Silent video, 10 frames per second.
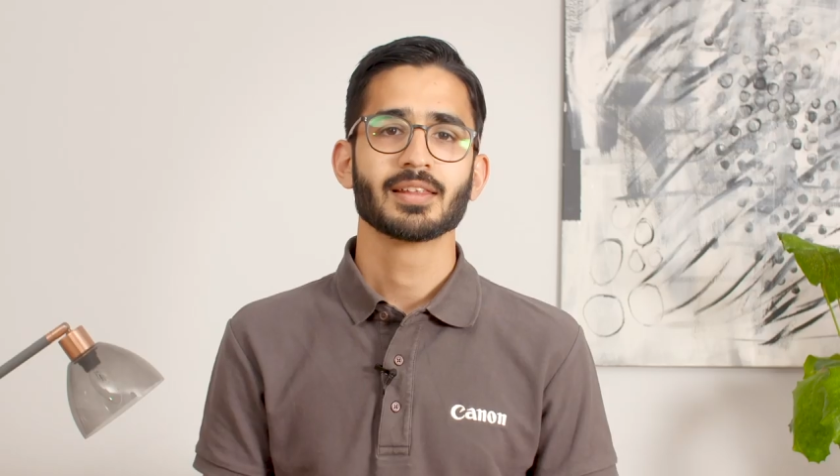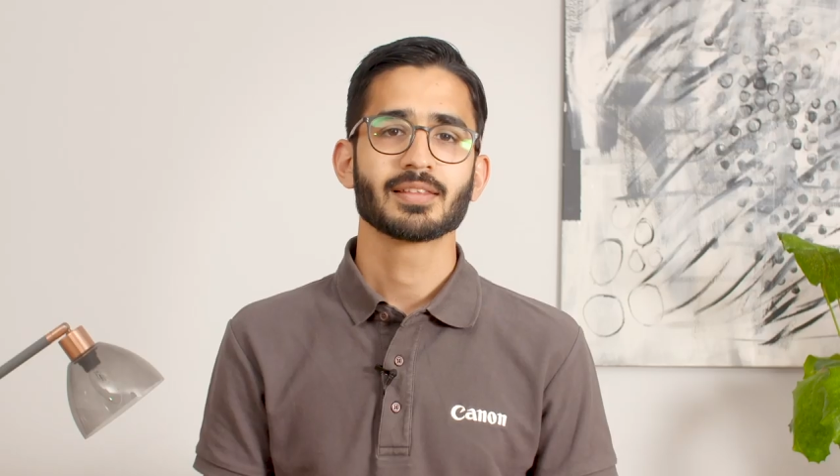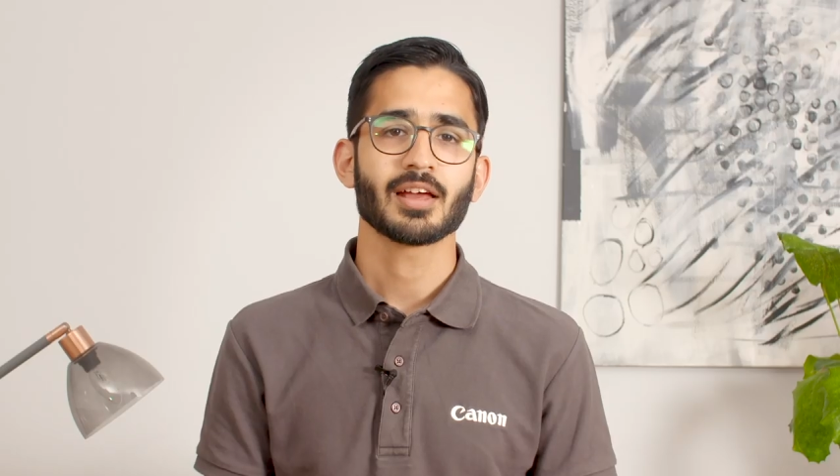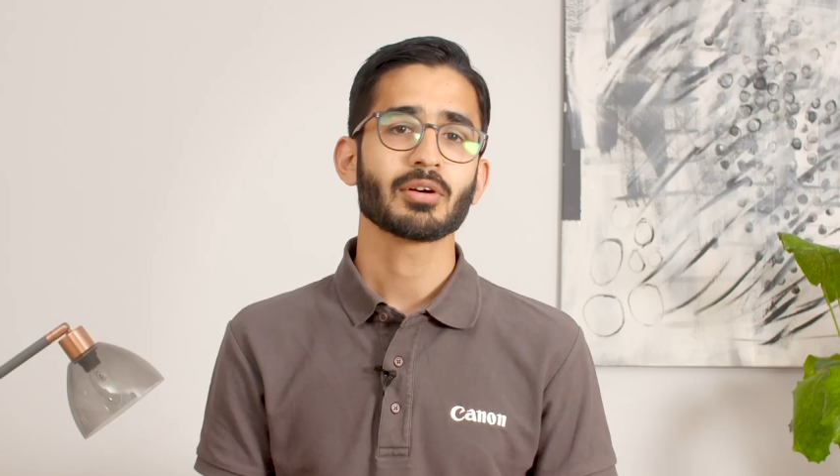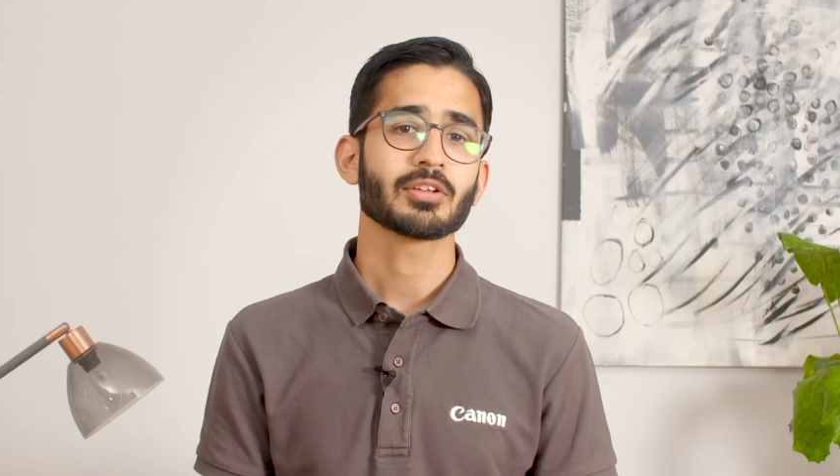
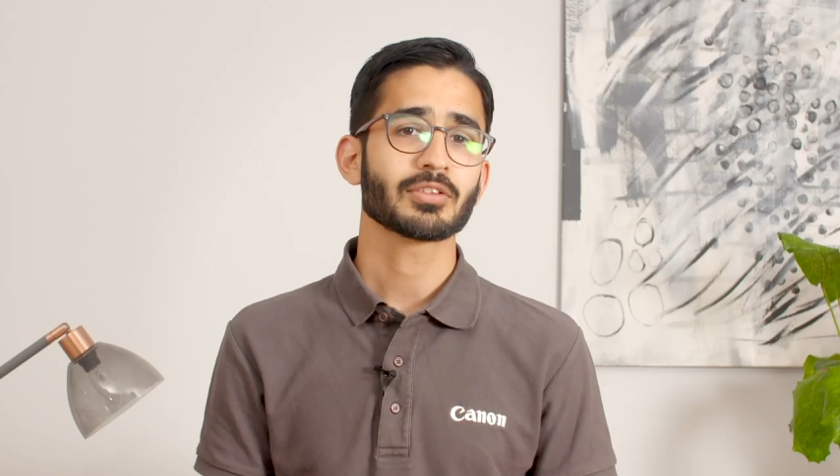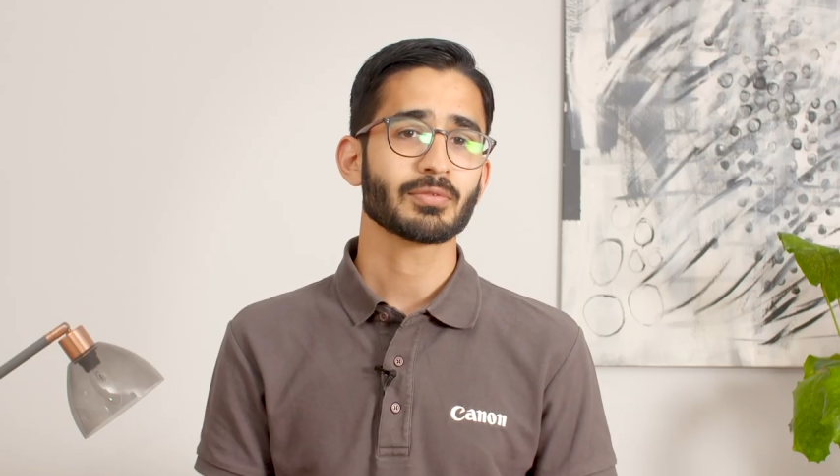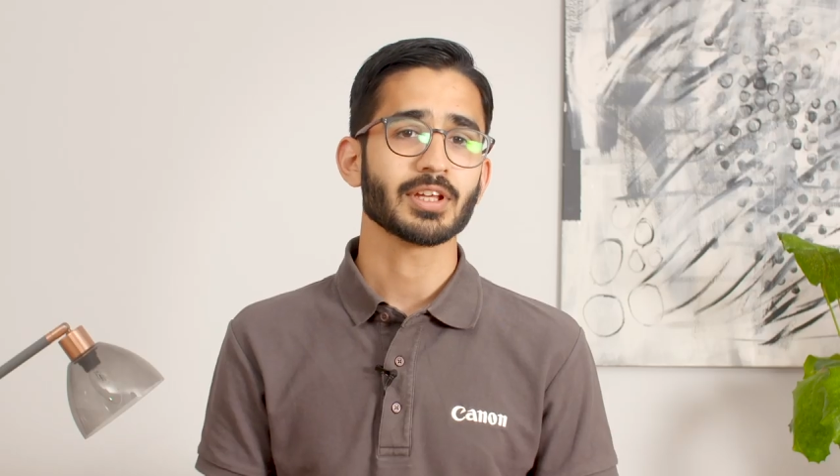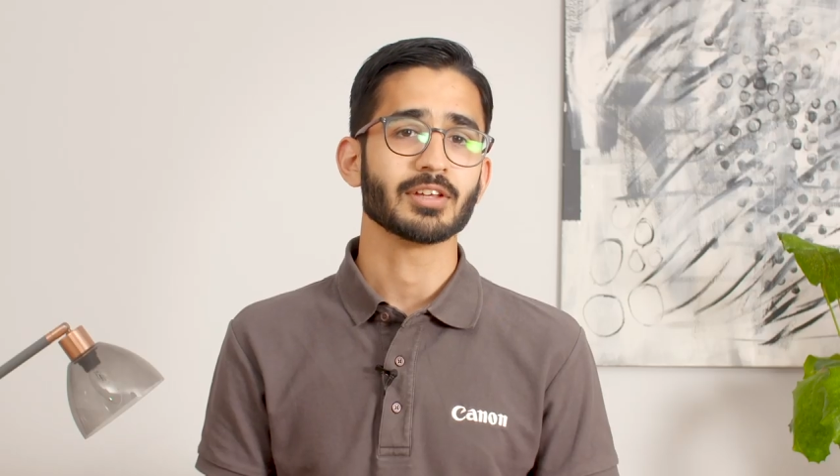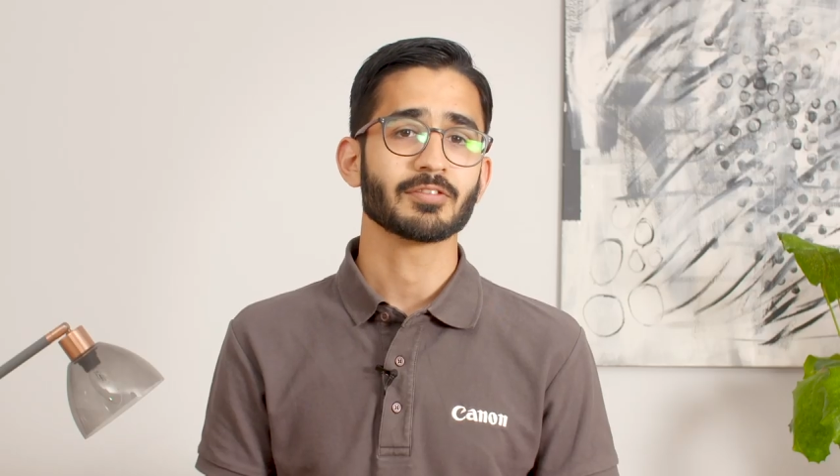There are
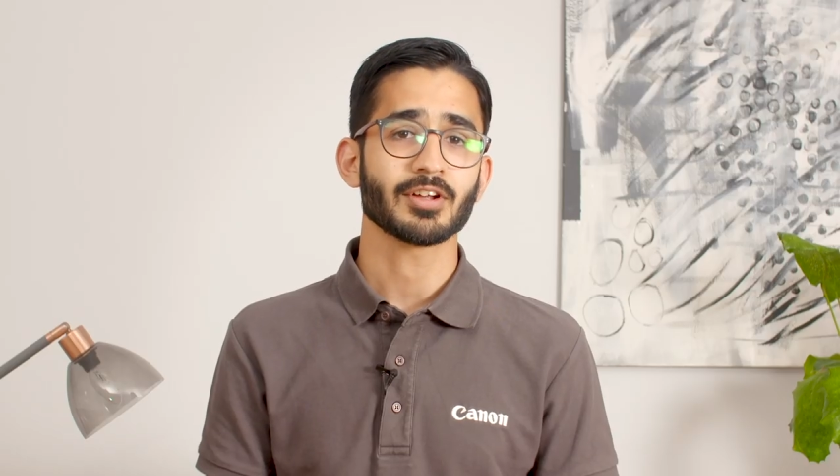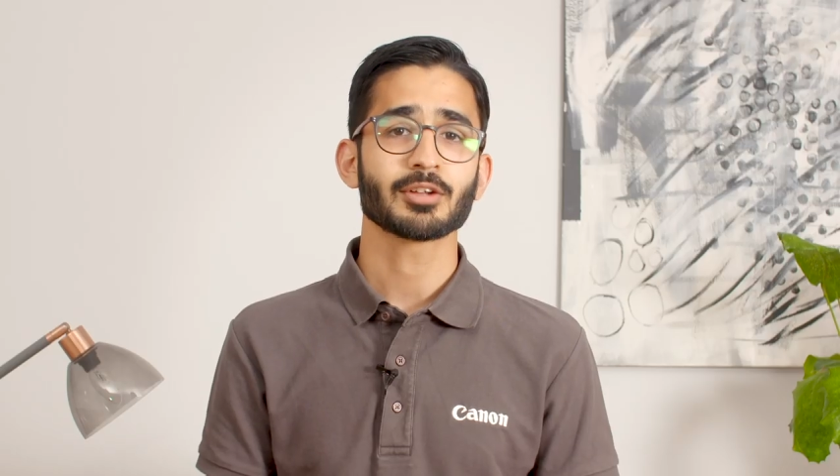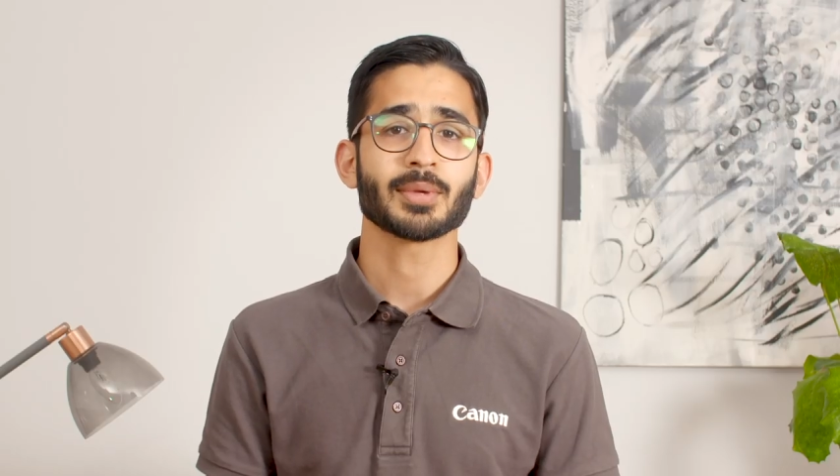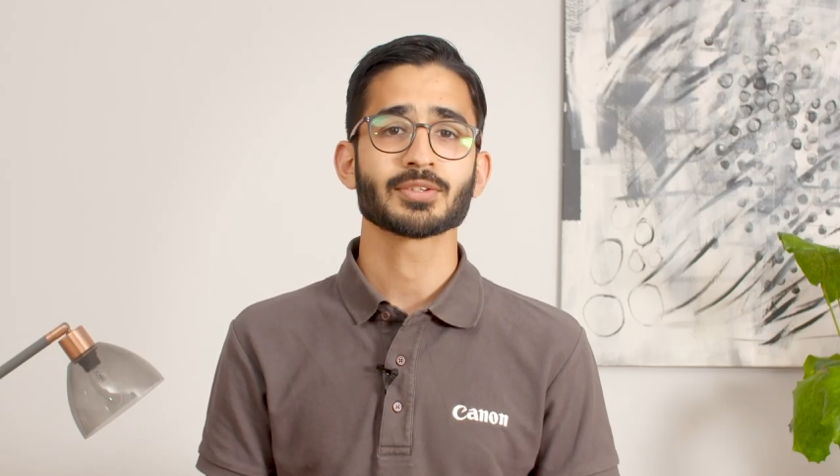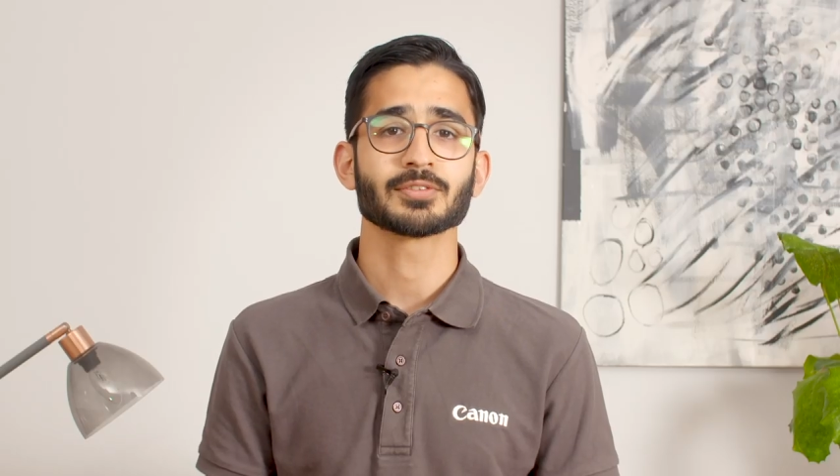three
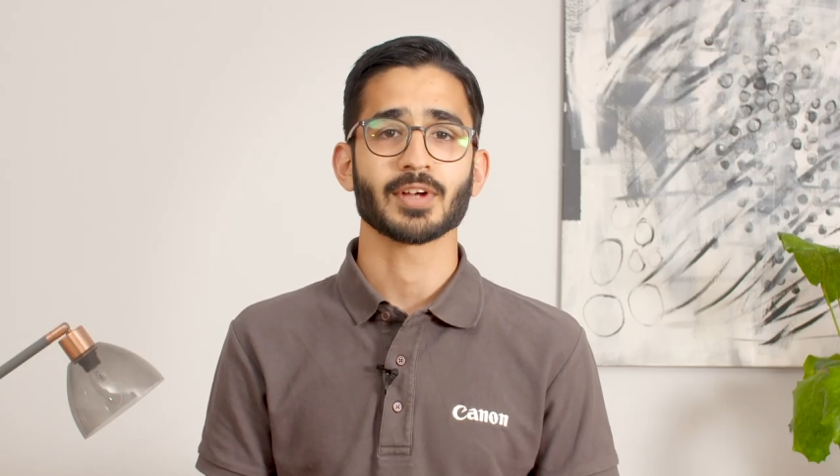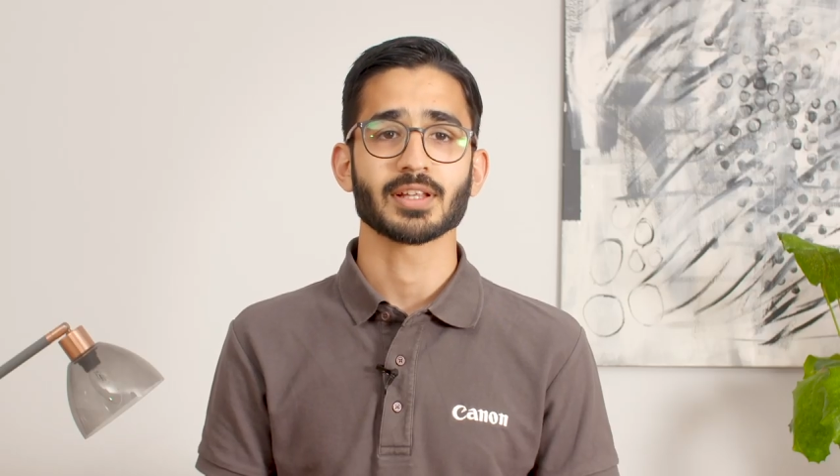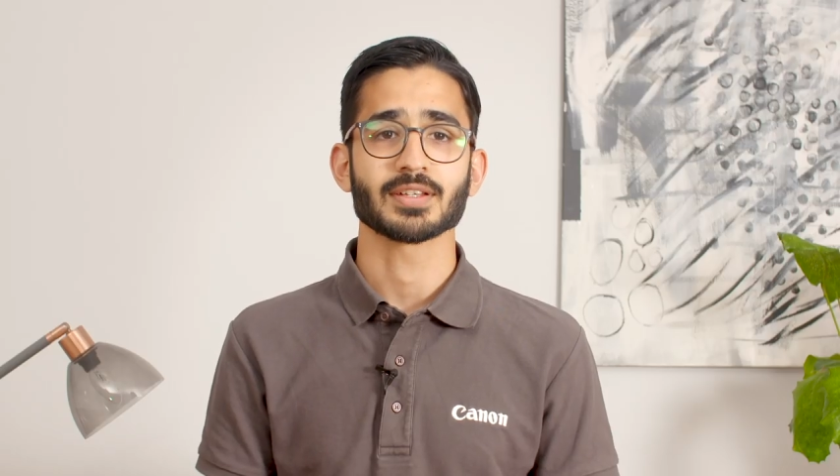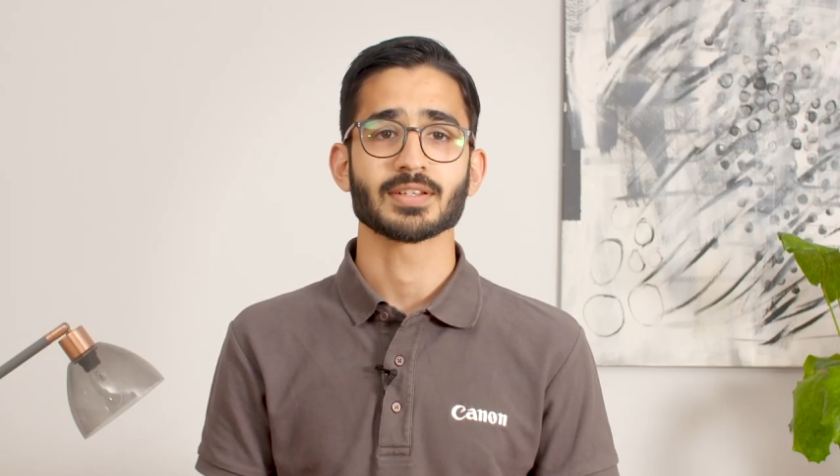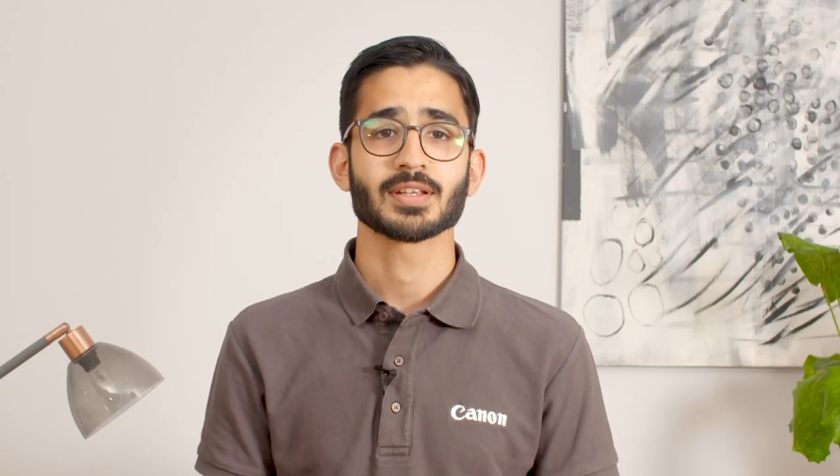fundamental
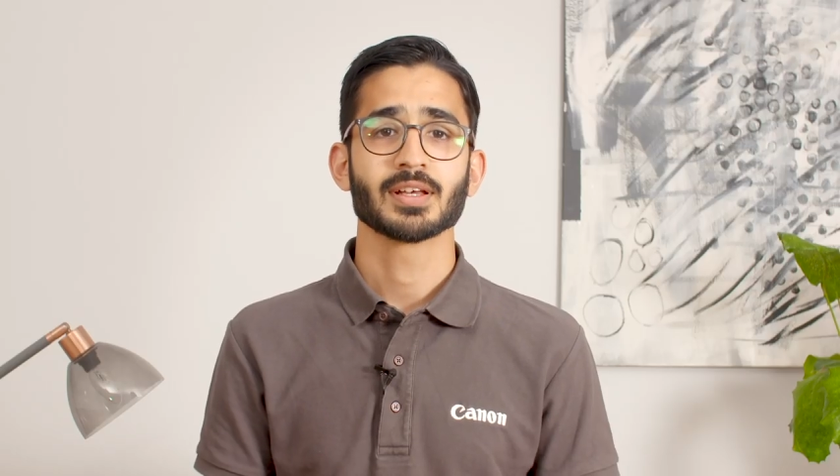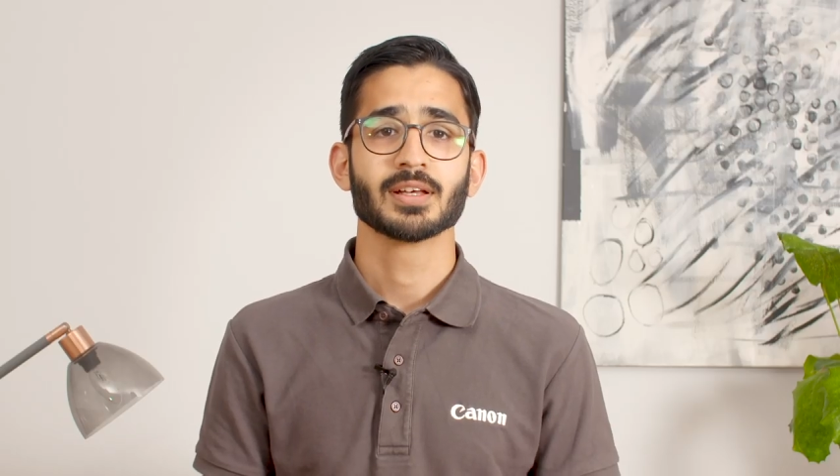factors